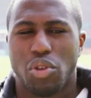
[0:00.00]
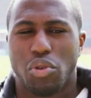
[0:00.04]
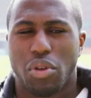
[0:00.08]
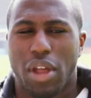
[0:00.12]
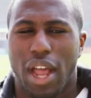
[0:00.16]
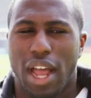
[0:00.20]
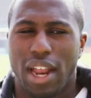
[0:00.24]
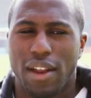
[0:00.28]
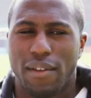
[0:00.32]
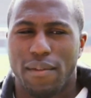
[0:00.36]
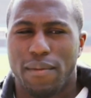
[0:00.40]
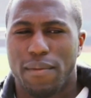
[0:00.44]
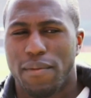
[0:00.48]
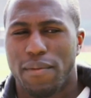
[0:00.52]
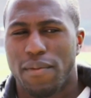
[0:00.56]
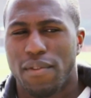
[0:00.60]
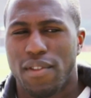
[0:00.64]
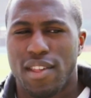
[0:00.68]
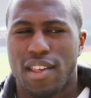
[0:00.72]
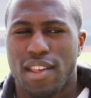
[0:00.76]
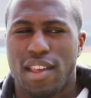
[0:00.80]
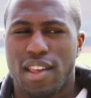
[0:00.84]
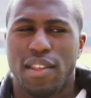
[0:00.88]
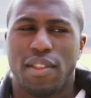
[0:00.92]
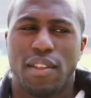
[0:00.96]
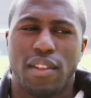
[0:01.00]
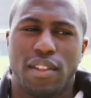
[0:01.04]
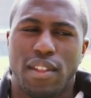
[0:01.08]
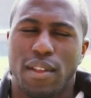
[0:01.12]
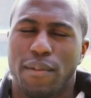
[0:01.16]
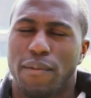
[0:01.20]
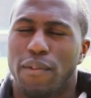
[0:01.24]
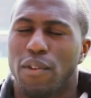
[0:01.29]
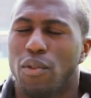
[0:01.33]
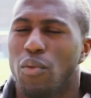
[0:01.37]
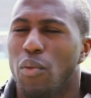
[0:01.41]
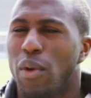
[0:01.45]
you kind of see the
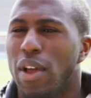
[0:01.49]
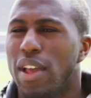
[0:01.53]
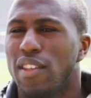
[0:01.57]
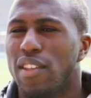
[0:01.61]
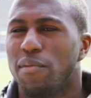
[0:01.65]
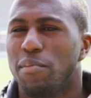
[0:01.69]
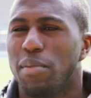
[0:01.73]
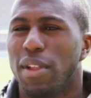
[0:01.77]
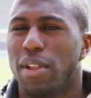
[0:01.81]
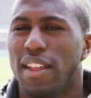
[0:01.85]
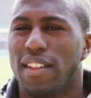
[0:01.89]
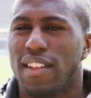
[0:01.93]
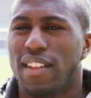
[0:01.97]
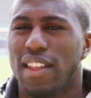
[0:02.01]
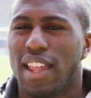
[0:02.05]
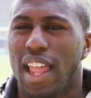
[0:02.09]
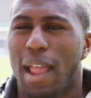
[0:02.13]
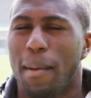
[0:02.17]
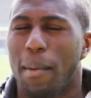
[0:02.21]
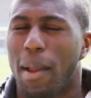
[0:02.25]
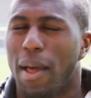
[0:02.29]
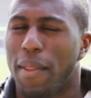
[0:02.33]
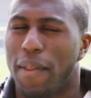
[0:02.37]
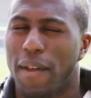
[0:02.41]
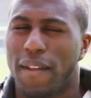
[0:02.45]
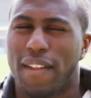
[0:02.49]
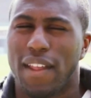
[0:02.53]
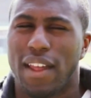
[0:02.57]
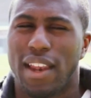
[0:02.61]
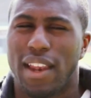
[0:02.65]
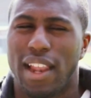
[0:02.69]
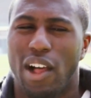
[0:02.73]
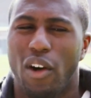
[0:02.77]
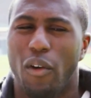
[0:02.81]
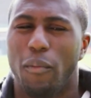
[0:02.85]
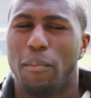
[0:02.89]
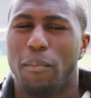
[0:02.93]
different ways of playing the game. And I think
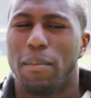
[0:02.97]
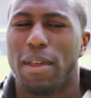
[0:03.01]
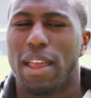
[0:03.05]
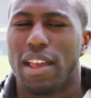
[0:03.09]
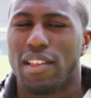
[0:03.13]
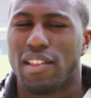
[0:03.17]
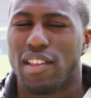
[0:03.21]
that helped me